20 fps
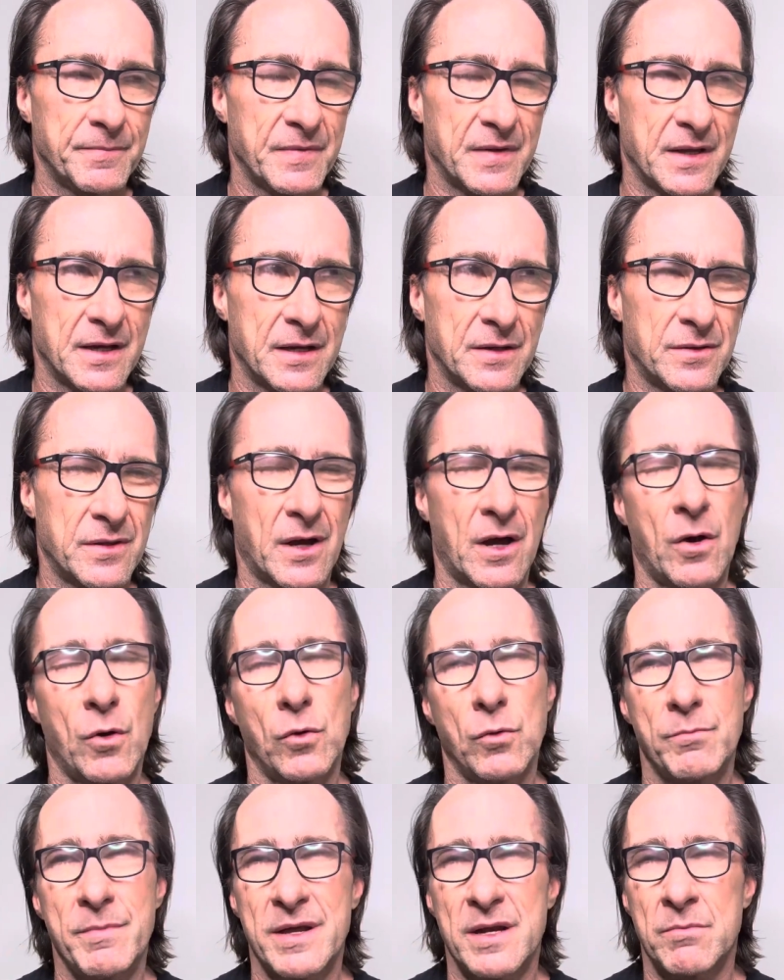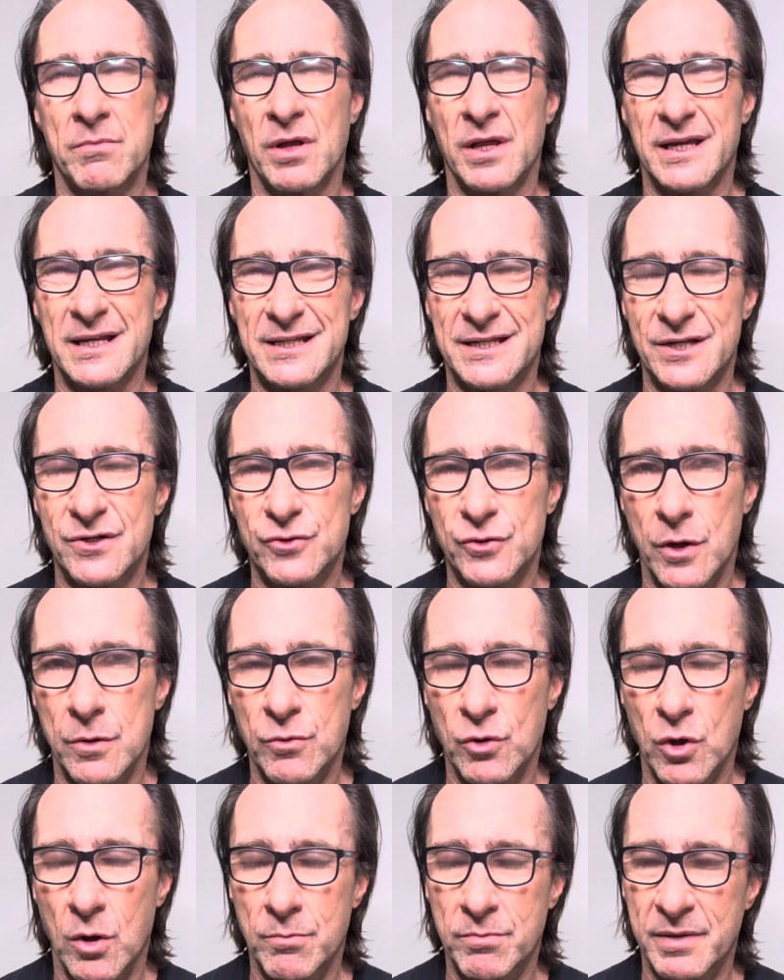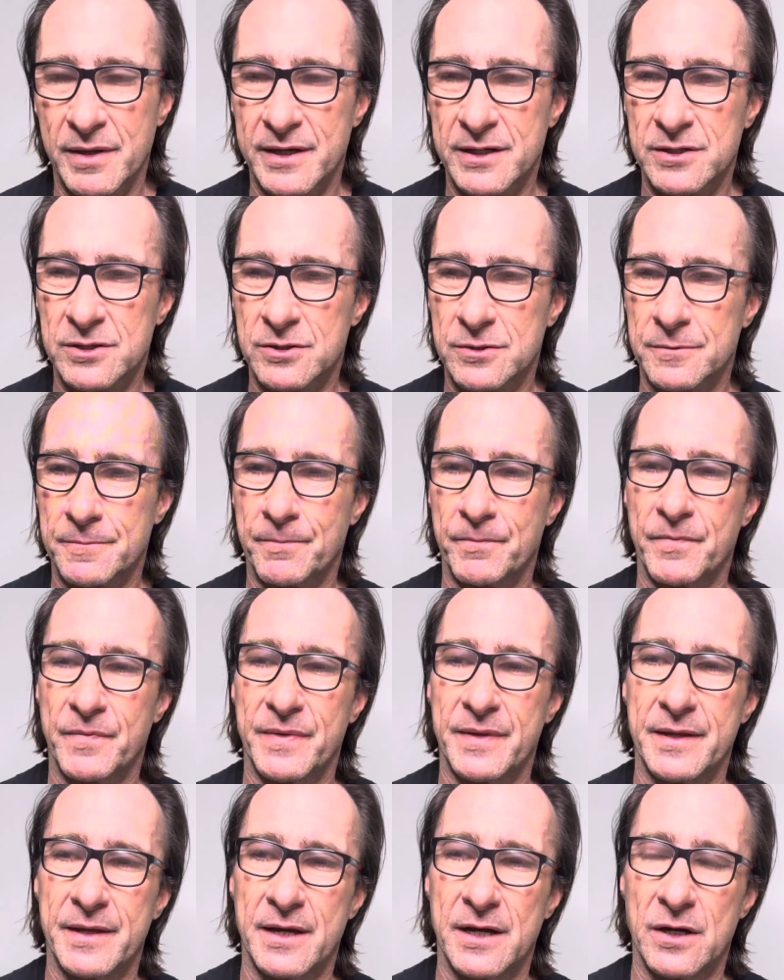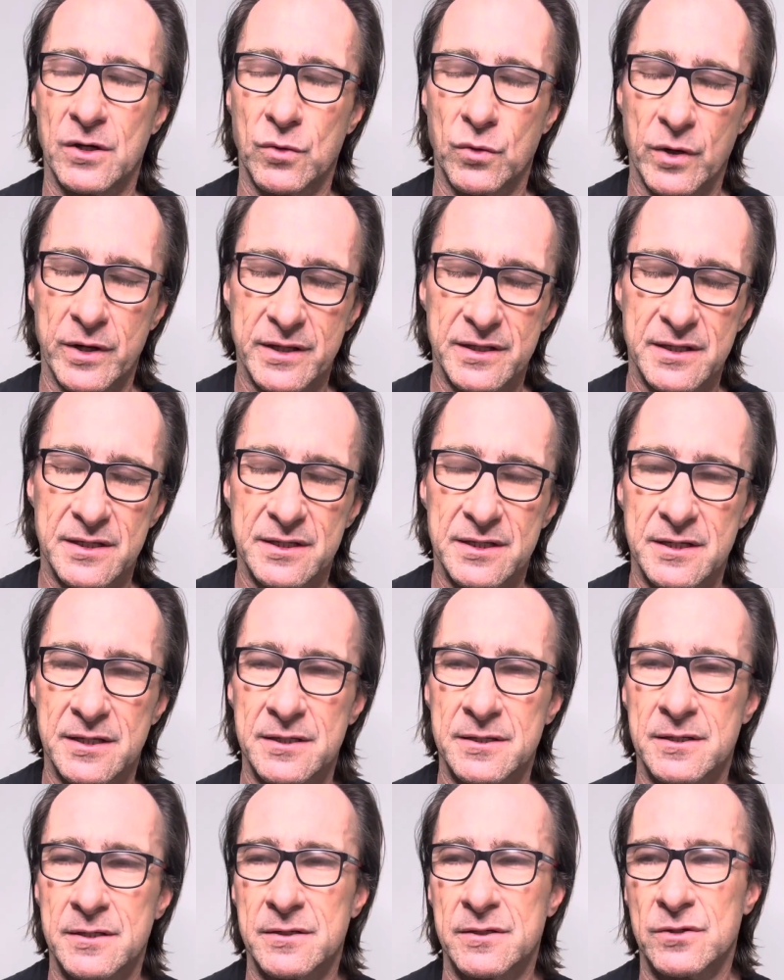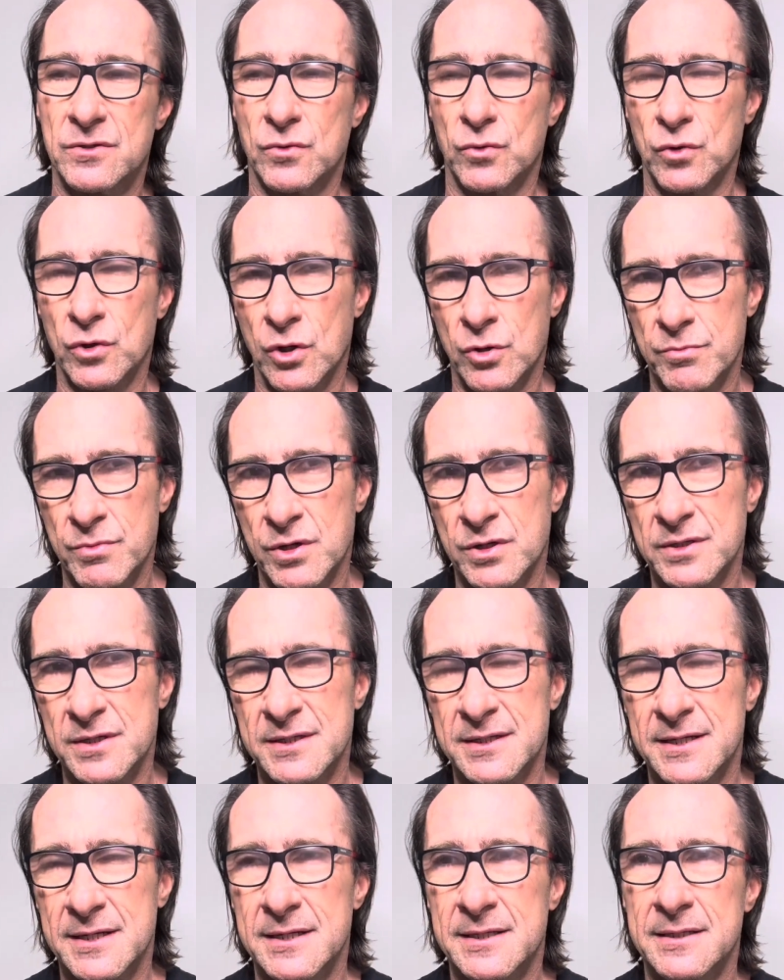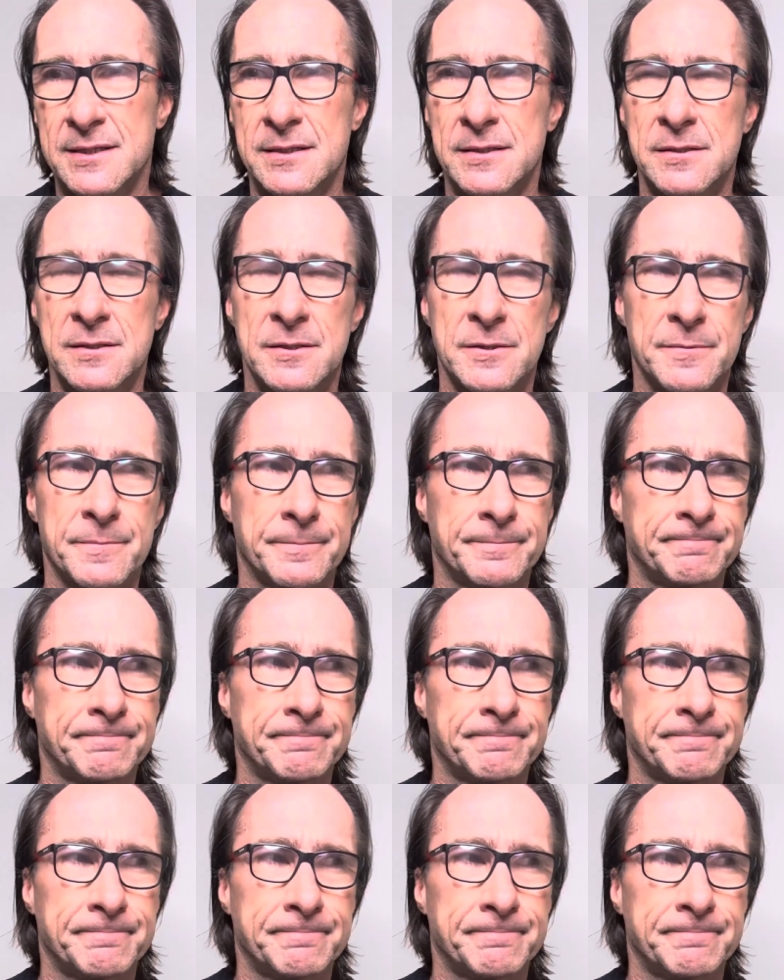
uh, the whole metabolic syndrome complex, uh, chronic diseases, autoimmune diseases,